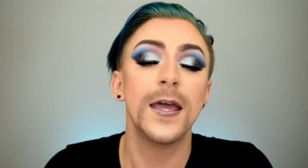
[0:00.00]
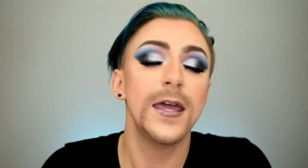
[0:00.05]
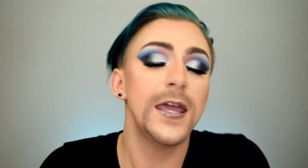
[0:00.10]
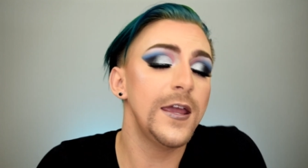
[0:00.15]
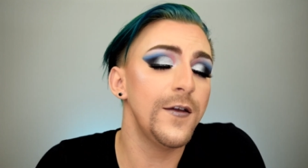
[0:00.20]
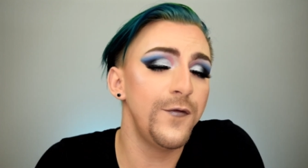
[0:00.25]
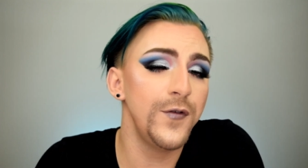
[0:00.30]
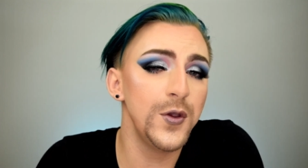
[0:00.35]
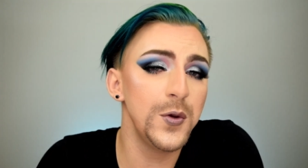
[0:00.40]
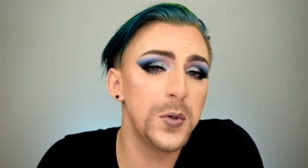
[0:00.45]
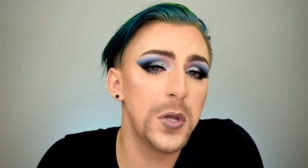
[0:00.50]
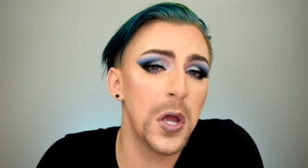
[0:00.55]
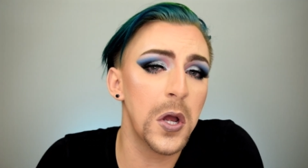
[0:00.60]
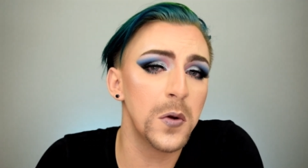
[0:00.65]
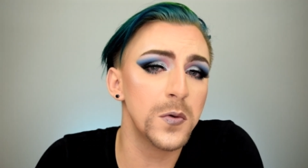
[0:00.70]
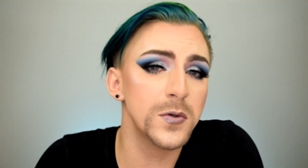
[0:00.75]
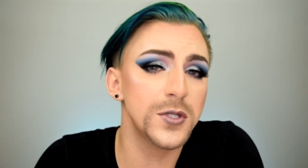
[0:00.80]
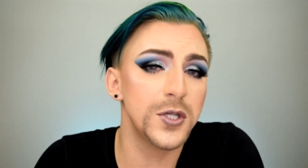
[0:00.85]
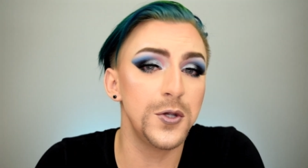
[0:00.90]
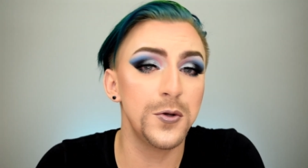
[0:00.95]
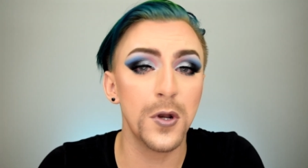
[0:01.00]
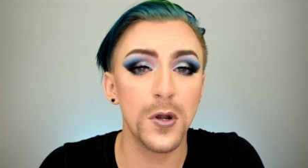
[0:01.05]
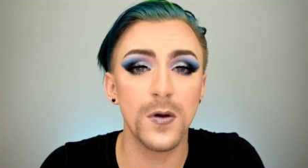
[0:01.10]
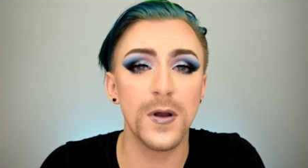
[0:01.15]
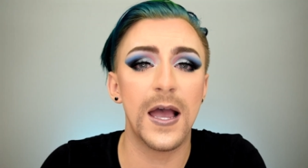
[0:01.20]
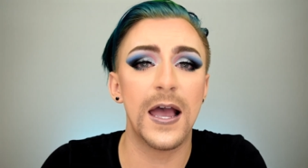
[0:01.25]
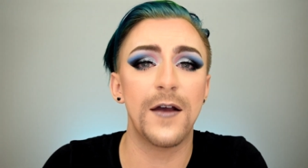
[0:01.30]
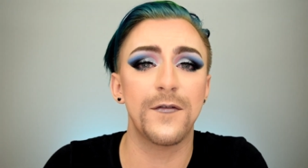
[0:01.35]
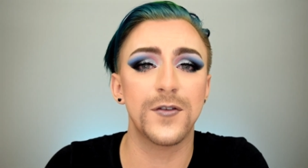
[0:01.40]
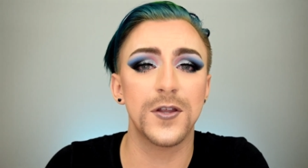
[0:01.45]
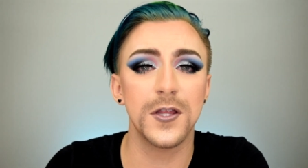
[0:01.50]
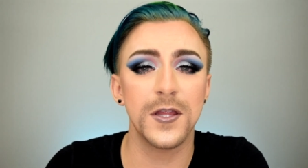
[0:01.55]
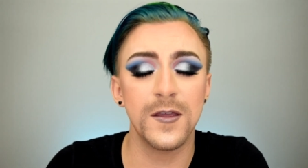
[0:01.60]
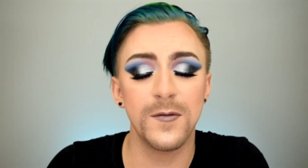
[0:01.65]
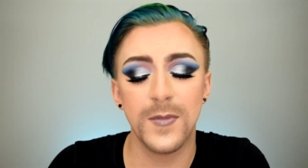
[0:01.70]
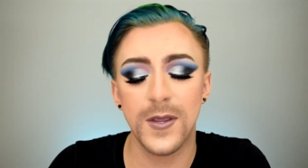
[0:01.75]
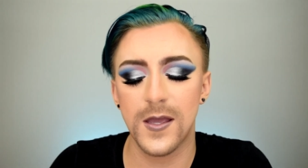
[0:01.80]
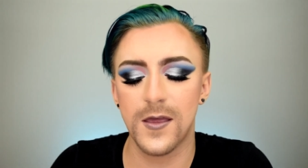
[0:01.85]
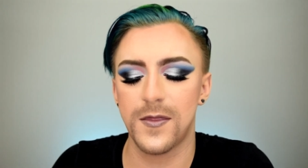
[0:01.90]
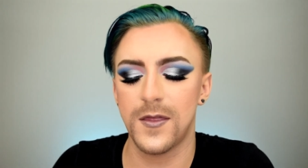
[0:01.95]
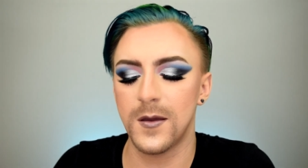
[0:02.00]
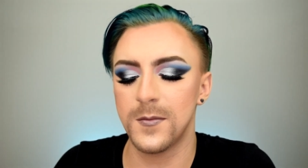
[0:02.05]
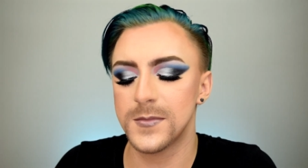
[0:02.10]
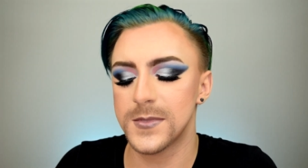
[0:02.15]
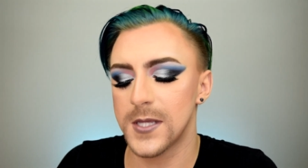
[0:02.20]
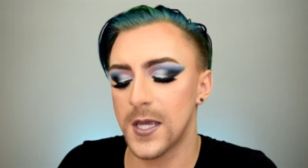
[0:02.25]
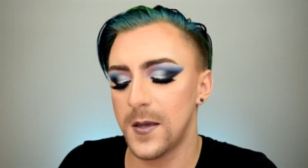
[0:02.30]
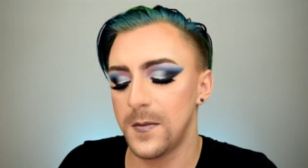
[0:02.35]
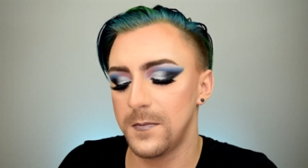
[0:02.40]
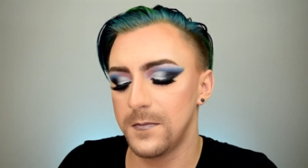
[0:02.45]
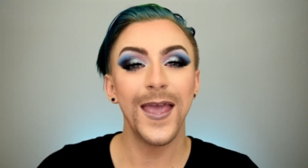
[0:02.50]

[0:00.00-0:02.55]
If you don't, you don't have to leave me a thumbs up.